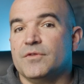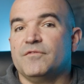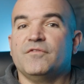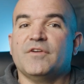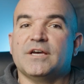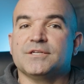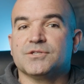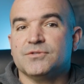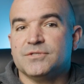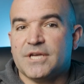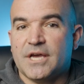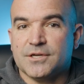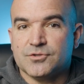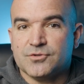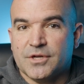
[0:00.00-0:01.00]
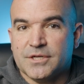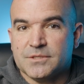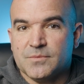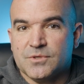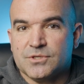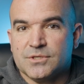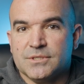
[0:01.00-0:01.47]
with faster data
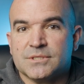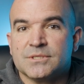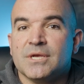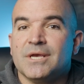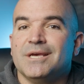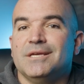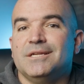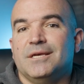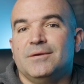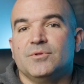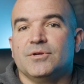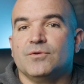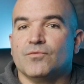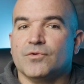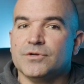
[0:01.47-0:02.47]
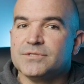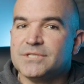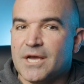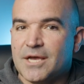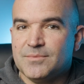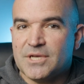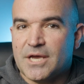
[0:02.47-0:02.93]
transmissions, enabling
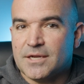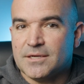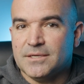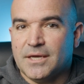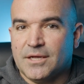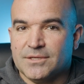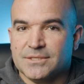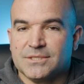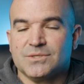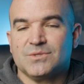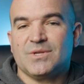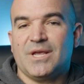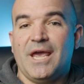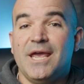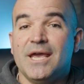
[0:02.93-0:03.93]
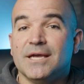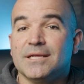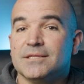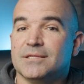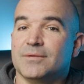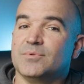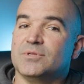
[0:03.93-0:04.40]
real-time data analysis
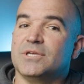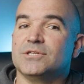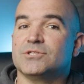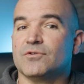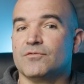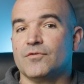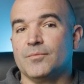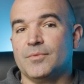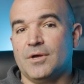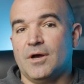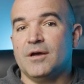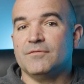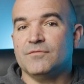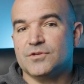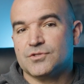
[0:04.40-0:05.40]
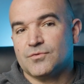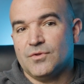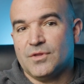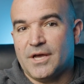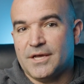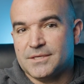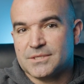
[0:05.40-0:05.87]
and the potential for beyond
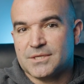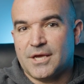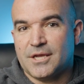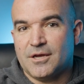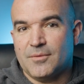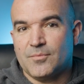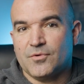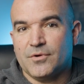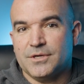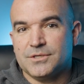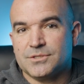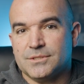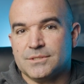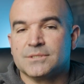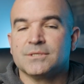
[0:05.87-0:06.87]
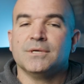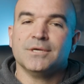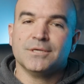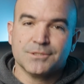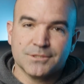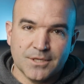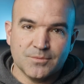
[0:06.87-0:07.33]
visual line-of-sight operations,
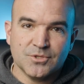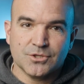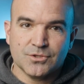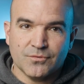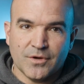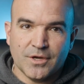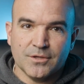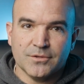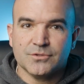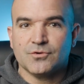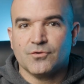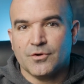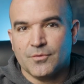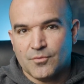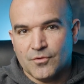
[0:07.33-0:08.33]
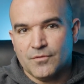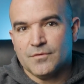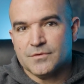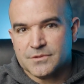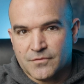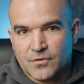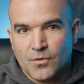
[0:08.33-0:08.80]
subject to regulatory
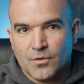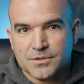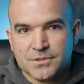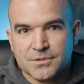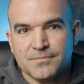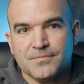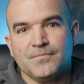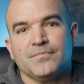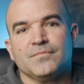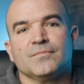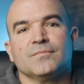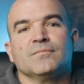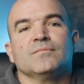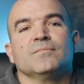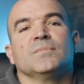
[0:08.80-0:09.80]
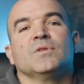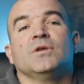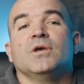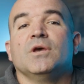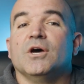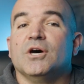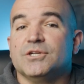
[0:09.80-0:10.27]
approvals, of course.
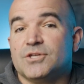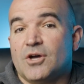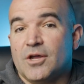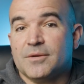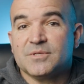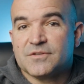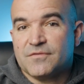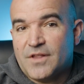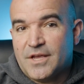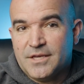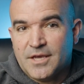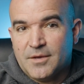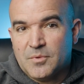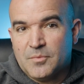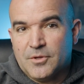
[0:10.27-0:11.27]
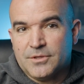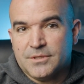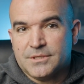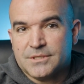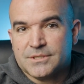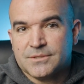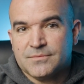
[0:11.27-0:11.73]
Autonomous flight
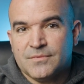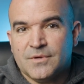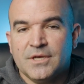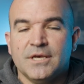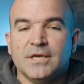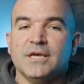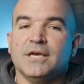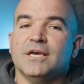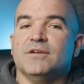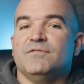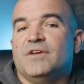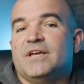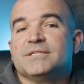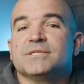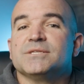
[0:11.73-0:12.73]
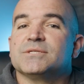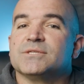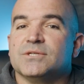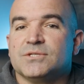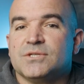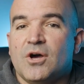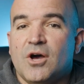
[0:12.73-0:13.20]
capabilities. Advances
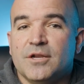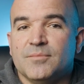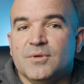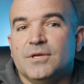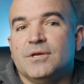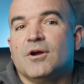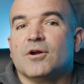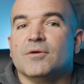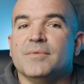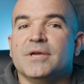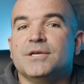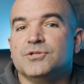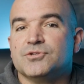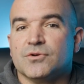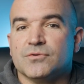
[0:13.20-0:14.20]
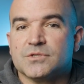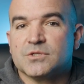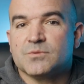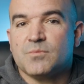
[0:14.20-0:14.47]
in autonomy are making drones